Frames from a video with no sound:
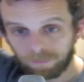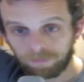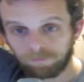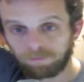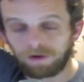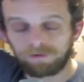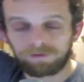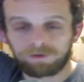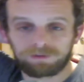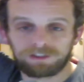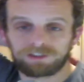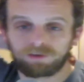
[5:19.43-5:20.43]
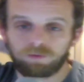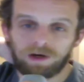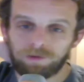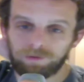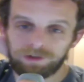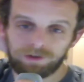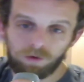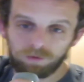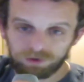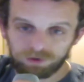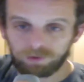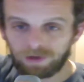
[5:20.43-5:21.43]
but the reason why we
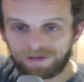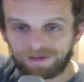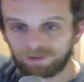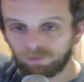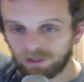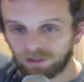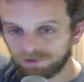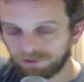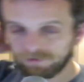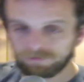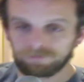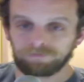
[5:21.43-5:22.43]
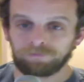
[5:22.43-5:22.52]
don't do any welding